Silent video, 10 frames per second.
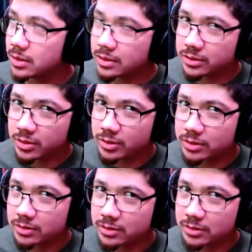Everything's going.
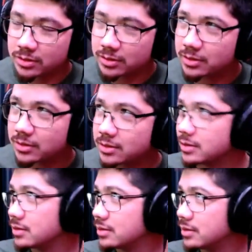
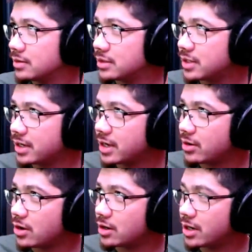This hangout
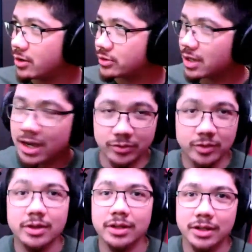on air is live.
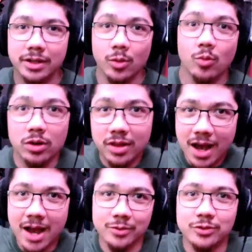We're
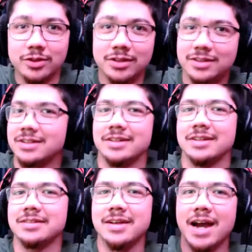live!
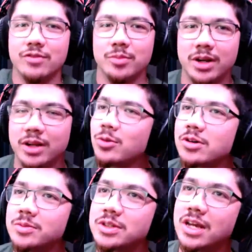Hi, everybody.
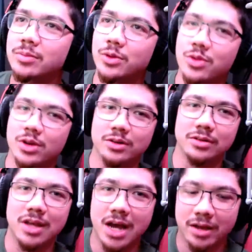Welcome to Sound Booth Theater
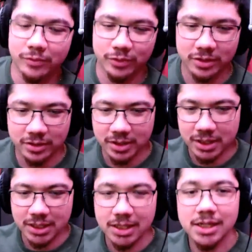Live
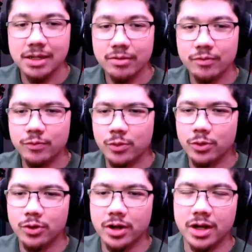
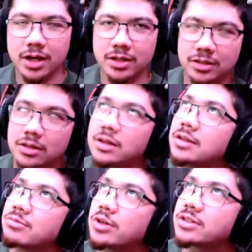for,
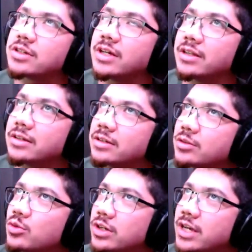what is today? The
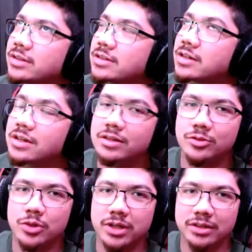28th? Sunday the
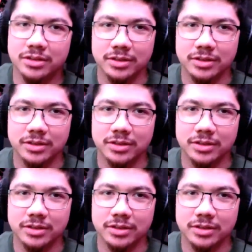28th?